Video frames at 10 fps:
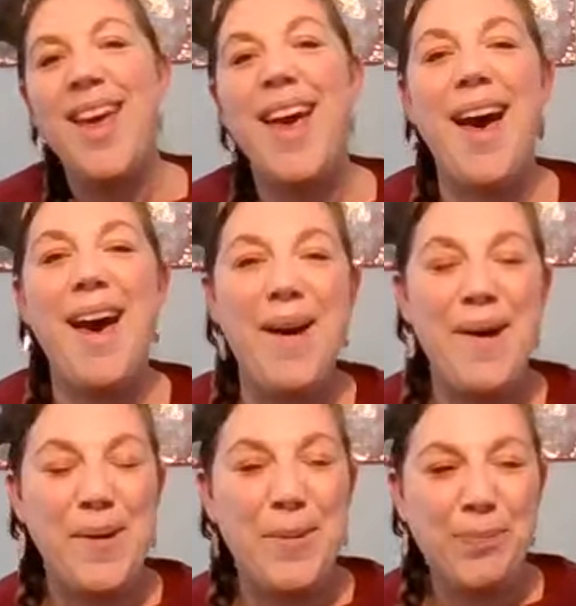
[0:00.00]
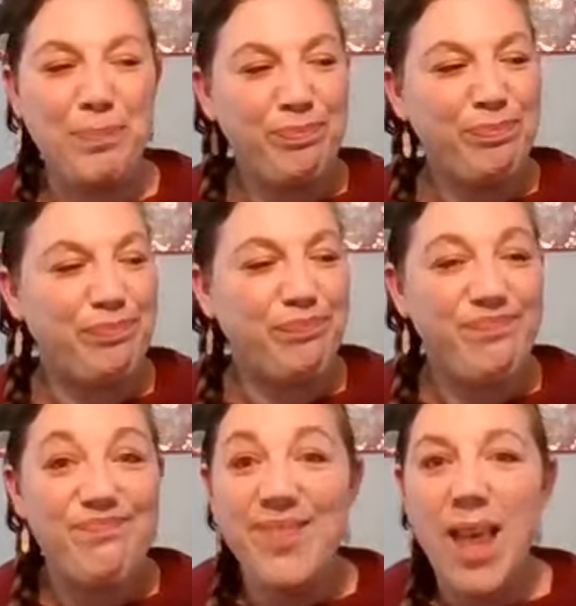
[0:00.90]
Um,
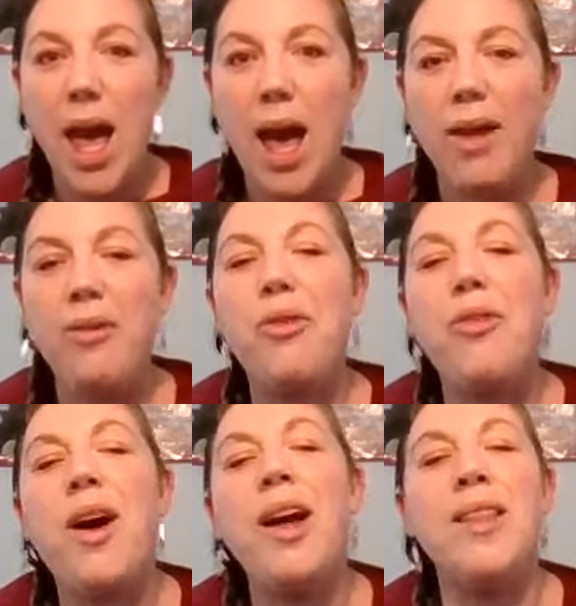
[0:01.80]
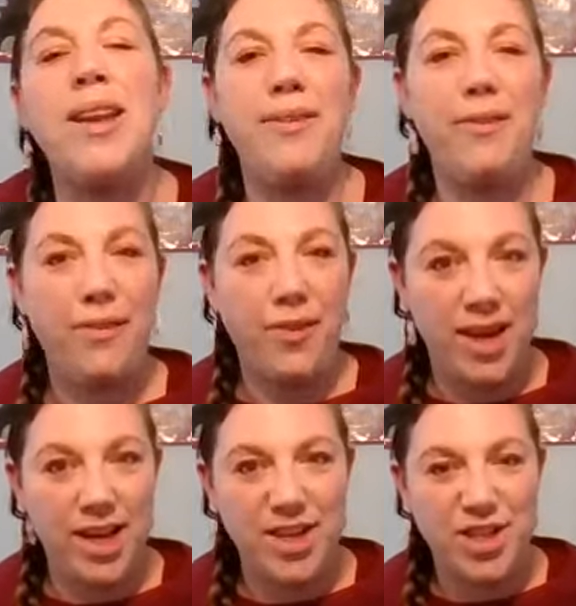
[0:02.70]
I finally
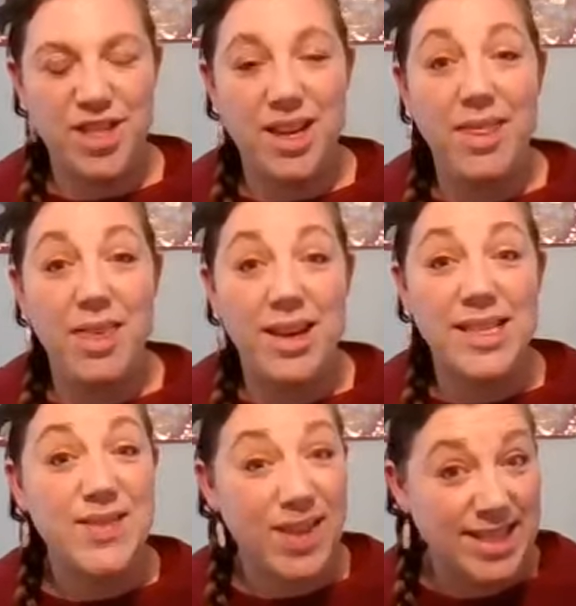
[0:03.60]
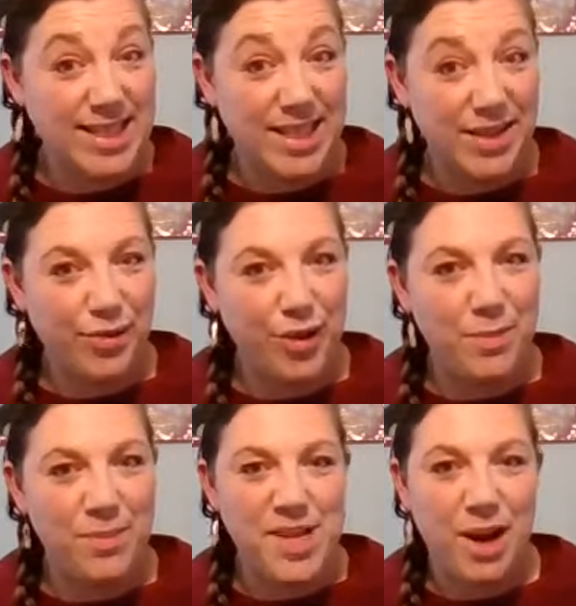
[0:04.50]
finished the Svenson
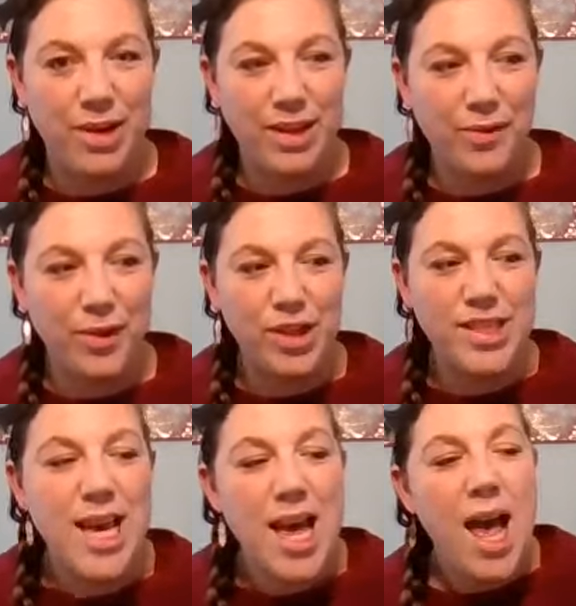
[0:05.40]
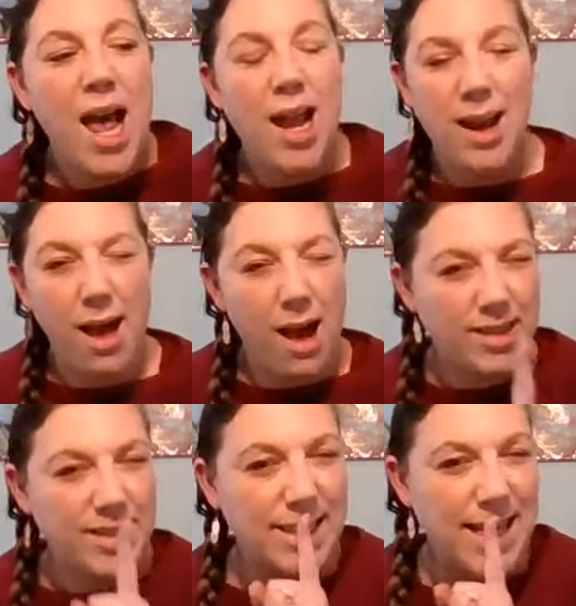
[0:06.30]
from Jarod Flood.
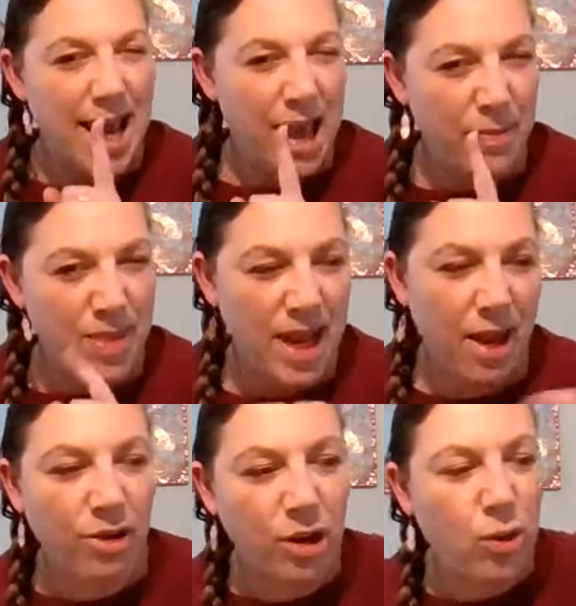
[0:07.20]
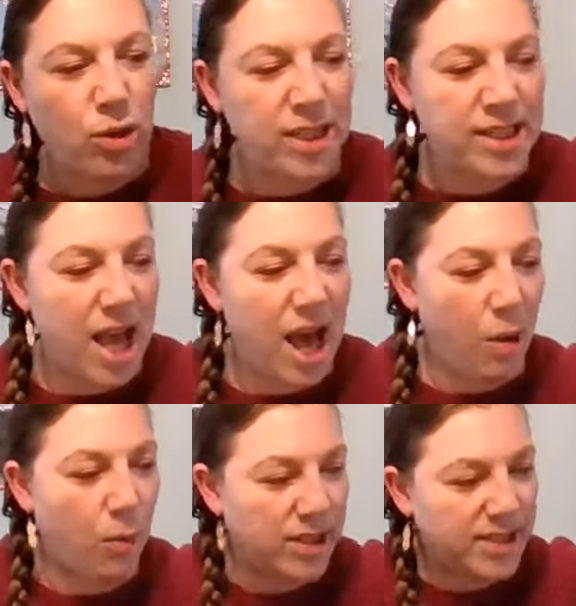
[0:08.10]
Last time that I recorded, I
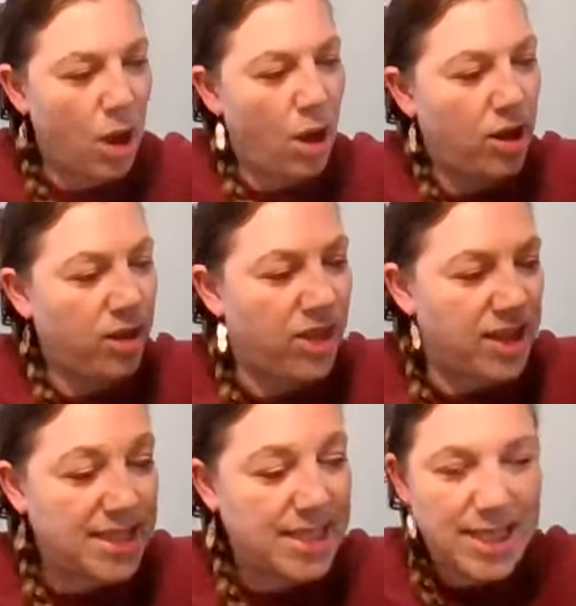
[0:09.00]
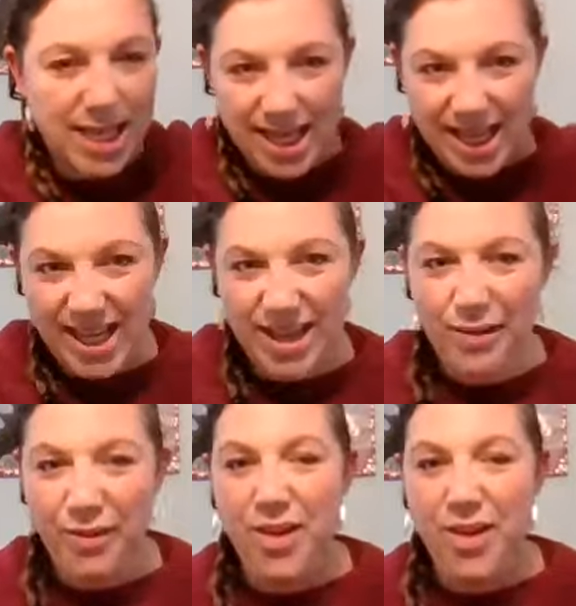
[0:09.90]
was on the sleeve.